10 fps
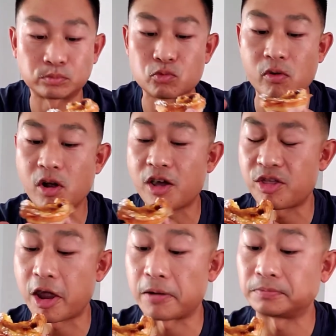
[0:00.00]
We got
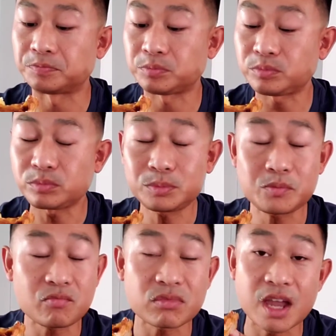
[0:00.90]
that.
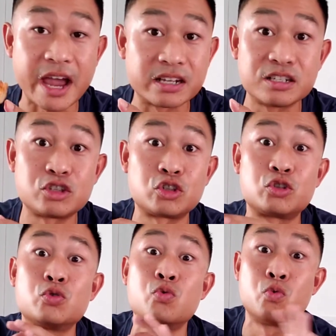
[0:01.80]
And
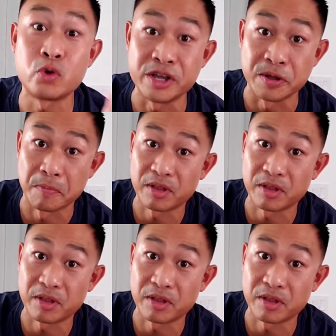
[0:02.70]
it's sweet.